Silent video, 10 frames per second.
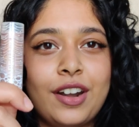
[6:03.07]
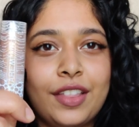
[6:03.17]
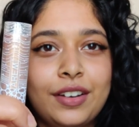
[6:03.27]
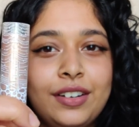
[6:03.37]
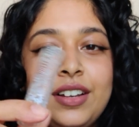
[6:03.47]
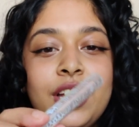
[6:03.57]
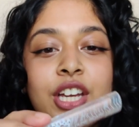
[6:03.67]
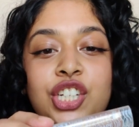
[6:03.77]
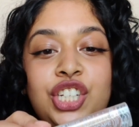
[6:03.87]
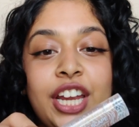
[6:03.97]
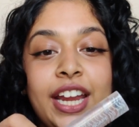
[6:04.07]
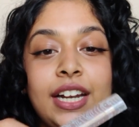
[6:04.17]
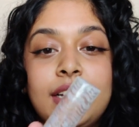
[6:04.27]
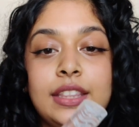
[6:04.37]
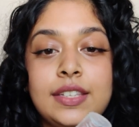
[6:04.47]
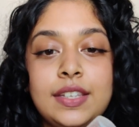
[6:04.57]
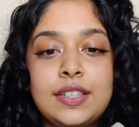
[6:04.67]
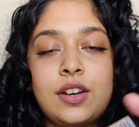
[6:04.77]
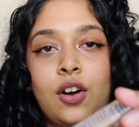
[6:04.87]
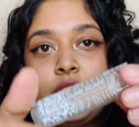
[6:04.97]
another shade, and this
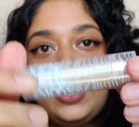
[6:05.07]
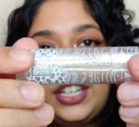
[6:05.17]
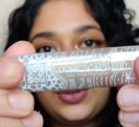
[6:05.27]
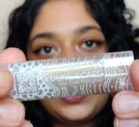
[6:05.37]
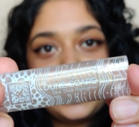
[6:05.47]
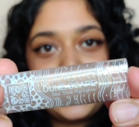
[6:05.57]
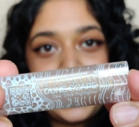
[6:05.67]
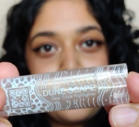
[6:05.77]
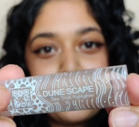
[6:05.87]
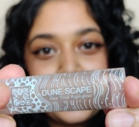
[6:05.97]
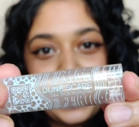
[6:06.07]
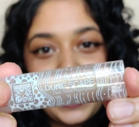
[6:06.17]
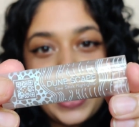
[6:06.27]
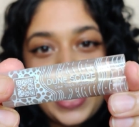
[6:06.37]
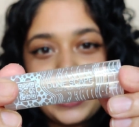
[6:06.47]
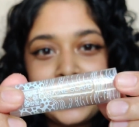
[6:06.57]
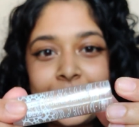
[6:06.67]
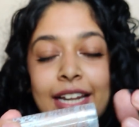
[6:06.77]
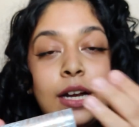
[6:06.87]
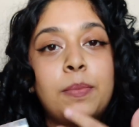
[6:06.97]
is called Dunescape, and
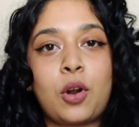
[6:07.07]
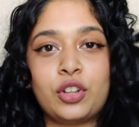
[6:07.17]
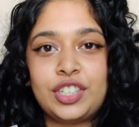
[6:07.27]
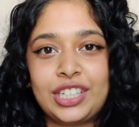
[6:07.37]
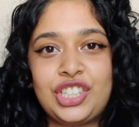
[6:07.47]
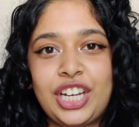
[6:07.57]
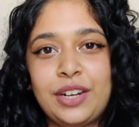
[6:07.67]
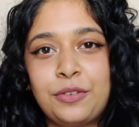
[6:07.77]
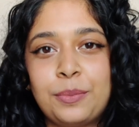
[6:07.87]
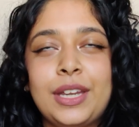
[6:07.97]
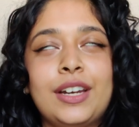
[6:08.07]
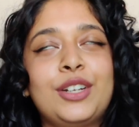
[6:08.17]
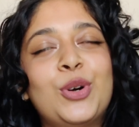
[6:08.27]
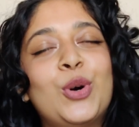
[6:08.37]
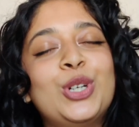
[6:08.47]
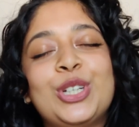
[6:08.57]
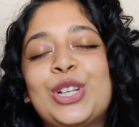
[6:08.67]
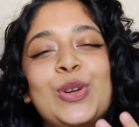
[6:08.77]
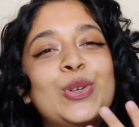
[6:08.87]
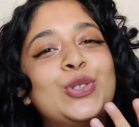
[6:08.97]
it's like a bronzing shade for me, and
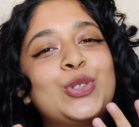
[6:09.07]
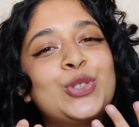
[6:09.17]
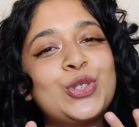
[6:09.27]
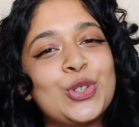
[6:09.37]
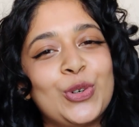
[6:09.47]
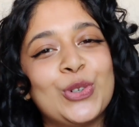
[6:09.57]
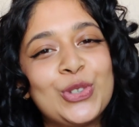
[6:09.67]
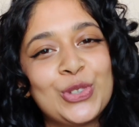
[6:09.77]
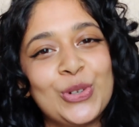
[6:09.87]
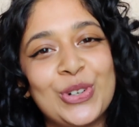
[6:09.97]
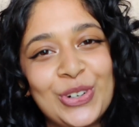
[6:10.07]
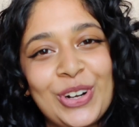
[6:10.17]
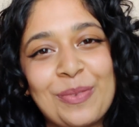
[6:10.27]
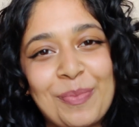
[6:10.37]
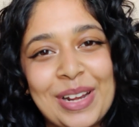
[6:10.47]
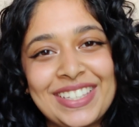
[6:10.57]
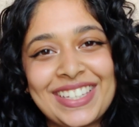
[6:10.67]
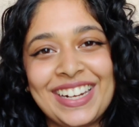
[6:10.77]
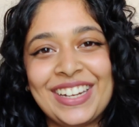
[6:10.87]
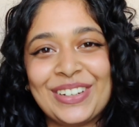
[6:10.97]
it looks so good on my
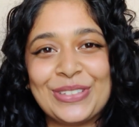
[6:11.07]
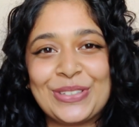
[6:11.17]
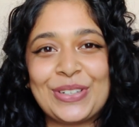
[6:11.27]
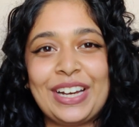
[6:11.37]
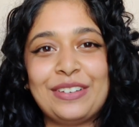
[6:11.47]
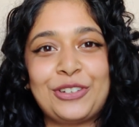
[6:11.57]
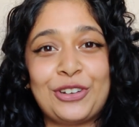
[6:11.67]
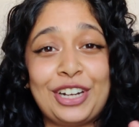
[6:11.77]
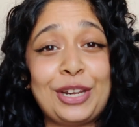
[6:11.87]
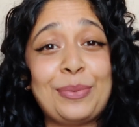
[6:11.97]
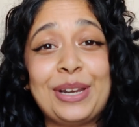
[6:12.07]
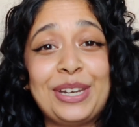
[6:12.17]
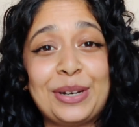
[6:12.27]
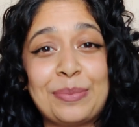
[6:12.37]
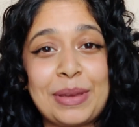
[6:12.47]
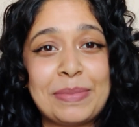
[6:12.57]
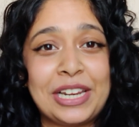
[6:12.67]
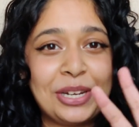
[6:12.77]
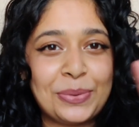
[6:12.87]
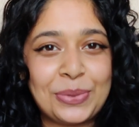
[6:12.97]
skin tone. So yeah, if you're anywhere near
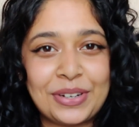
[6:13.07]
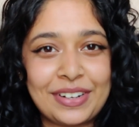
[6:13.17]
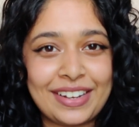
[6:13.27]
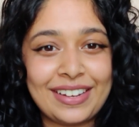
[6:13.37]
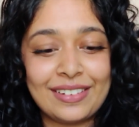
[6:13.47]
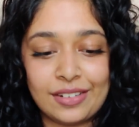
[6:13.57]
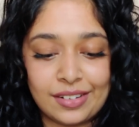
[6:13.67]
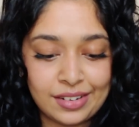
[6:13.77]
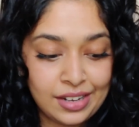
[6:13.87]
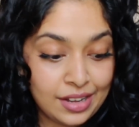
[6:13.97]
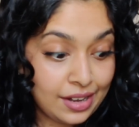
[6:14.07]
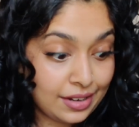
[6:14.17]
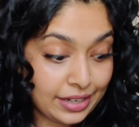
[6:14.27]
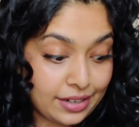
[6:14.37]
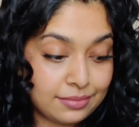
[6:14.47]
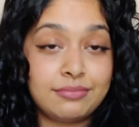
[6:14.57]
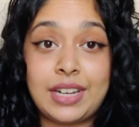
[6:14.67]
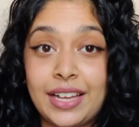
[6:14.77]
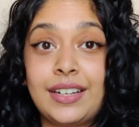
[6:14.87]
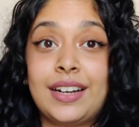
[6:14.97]
Maybelline 230 or like
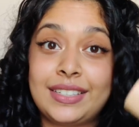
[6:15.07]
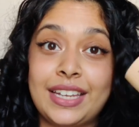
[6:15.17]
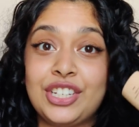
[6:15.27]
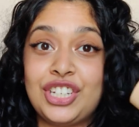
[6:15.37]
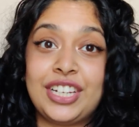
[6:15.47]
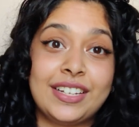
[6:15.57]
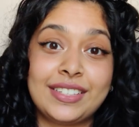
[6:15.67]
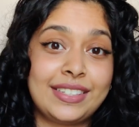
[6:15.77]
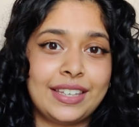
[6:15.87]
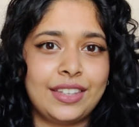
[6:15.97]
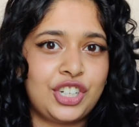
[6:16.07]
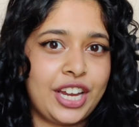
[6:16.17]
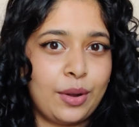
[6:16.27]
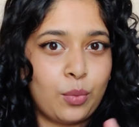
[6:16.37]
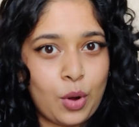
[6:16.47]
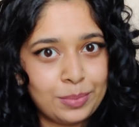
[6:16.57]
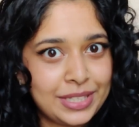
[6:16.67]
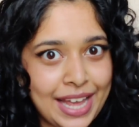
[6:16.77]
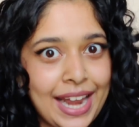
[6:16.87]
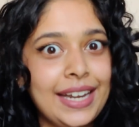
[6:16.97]
Nikah Skin Genius in the shade Warm
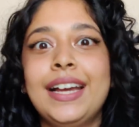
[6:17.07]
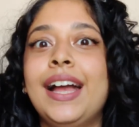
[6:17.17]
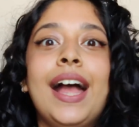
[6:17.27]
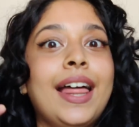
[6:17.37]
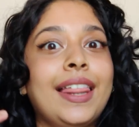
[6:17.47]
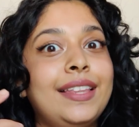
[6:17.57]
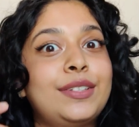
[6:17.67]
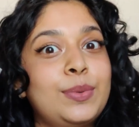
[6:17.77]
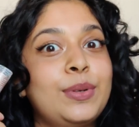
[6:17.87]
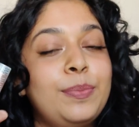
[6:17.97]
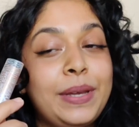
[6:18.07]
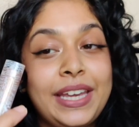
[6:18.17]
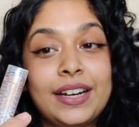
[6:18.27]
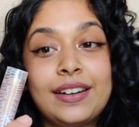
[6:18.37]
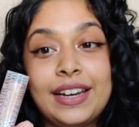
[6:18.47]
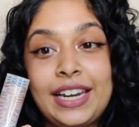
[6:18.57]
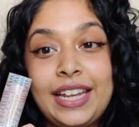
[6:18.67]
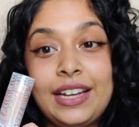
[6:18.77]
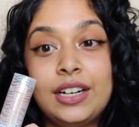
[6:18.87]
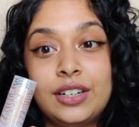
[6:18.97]
Sand, this would be a
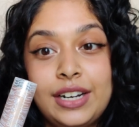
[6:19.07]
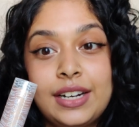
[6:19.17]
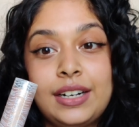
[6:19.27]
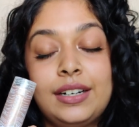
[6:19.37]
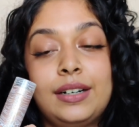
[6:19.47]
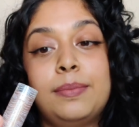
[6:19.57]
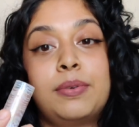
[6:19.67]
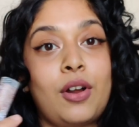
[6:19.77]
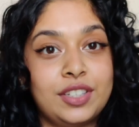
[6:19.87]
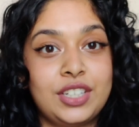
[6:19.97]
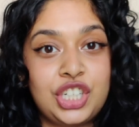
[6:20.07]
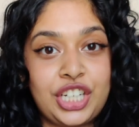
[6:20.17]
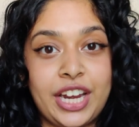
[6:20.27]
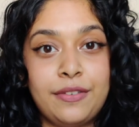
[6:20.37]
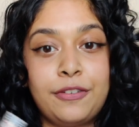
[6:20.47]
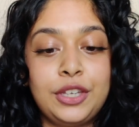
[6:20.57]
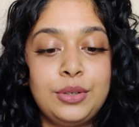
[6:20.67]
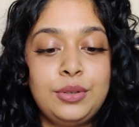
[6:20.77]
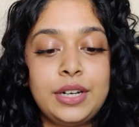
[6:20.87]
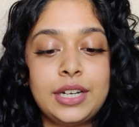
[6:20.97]
really good bronzing shade for
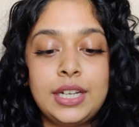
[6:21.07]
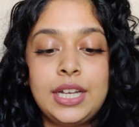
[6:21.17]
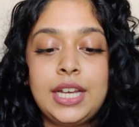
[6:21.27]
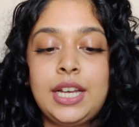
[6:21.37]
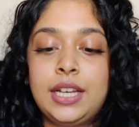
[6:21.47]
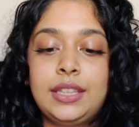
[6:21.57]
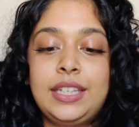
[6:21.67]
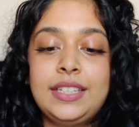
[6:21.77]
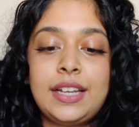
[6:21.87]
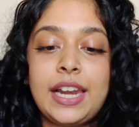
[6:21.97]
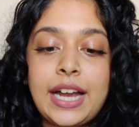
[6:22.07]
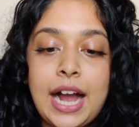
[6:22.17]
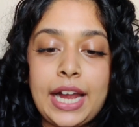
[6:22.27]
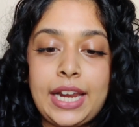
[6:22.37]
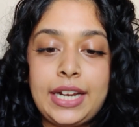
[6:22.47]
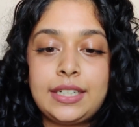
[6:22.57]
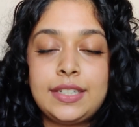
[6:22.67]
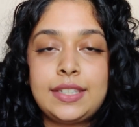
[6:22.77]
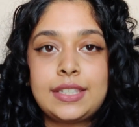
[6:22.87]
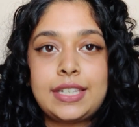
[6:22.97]
you. These are like
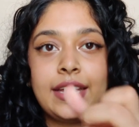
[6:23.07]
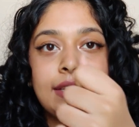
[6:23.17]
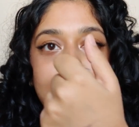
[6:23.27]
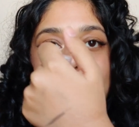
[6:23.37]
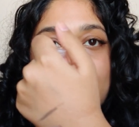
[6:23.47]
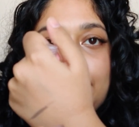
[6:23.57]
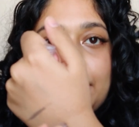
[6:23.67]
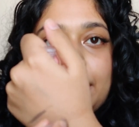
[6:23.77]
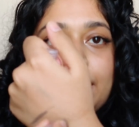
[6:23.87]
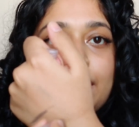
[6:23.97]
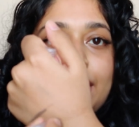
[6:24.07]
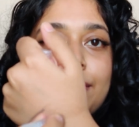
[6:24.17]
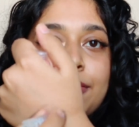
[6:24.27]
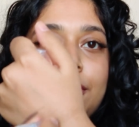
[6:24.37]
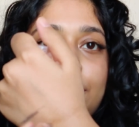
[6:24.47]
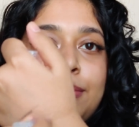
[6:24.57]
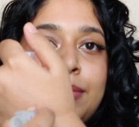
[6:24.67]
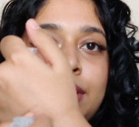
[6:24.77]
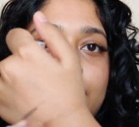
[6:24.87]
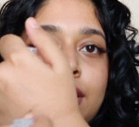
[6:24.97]
highlighter sticks that come in a cream form.